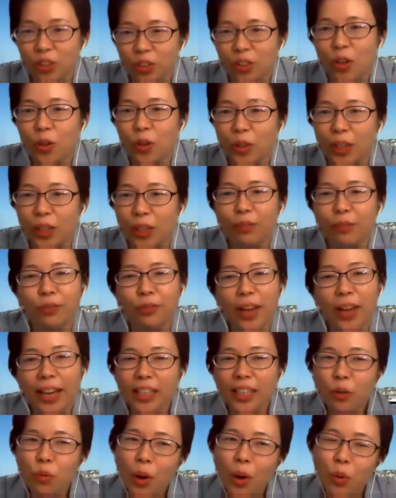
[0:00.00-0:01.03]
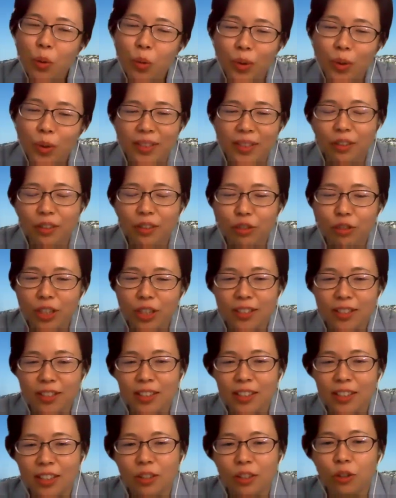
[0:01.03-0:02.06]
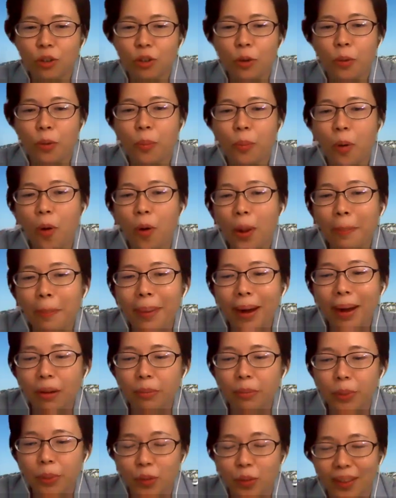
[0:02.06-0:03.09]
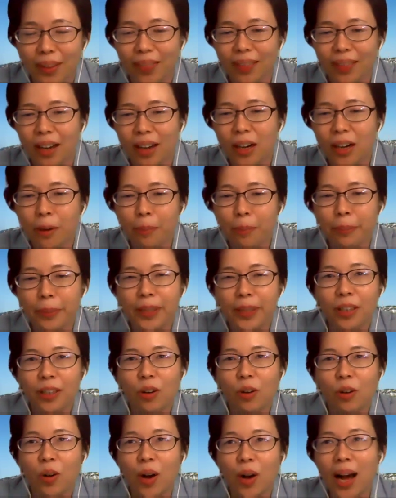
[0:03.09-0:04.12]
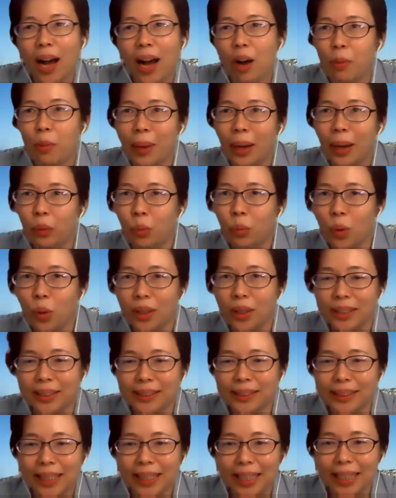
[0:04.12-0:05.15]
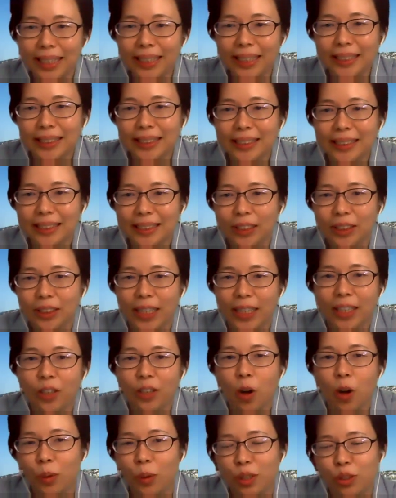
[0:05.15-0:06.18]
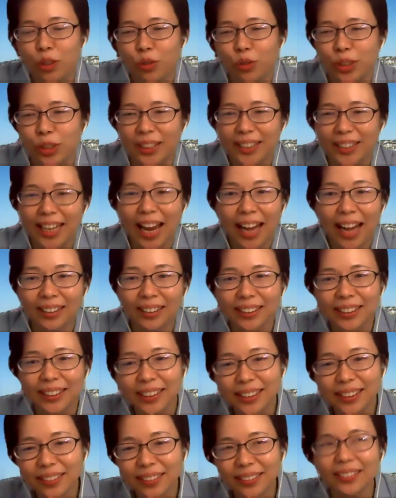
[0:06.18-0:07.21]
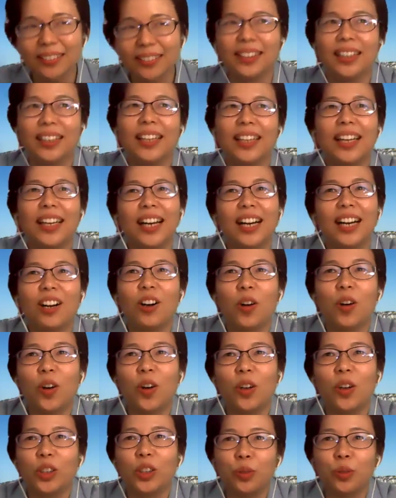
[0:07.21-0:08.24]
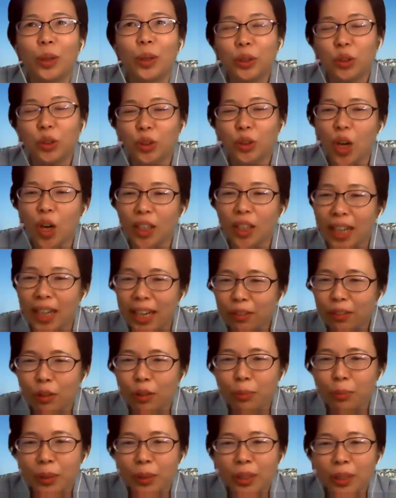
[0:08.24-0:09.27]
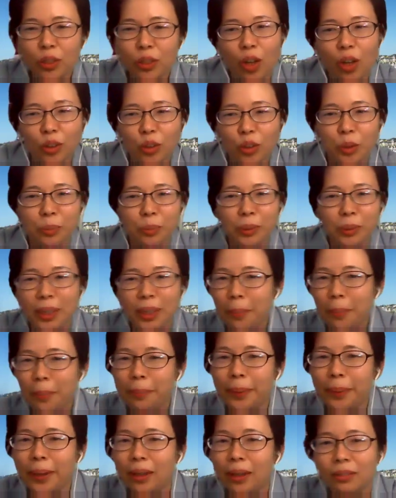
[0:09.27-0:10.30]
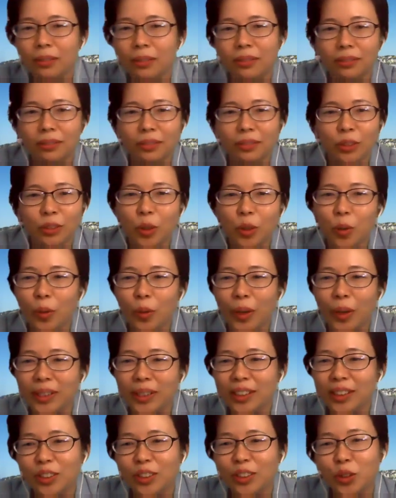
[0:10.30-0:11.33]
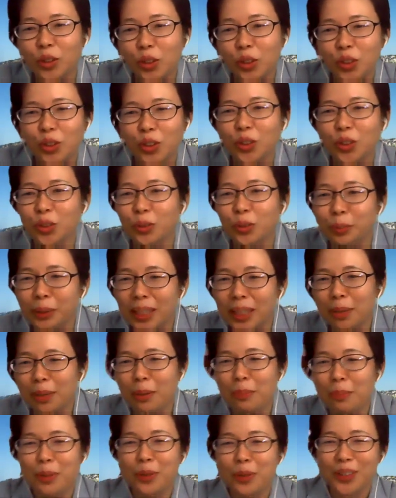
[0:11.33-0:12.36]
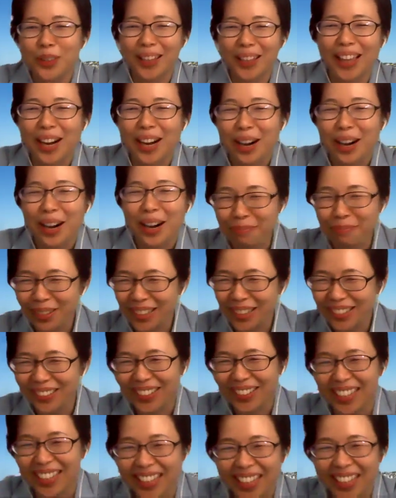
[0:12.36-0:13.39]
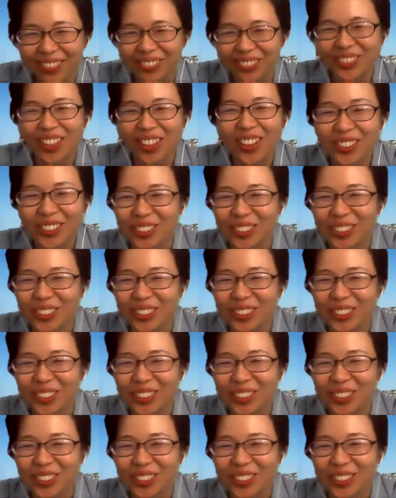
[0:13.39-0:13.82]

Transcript: So if anyone who is interested in know more about music therapy or how my work is like, you can always read the articles, or you want to connect with me, talk to me about, whether it's good to become a music therapist, you can come talk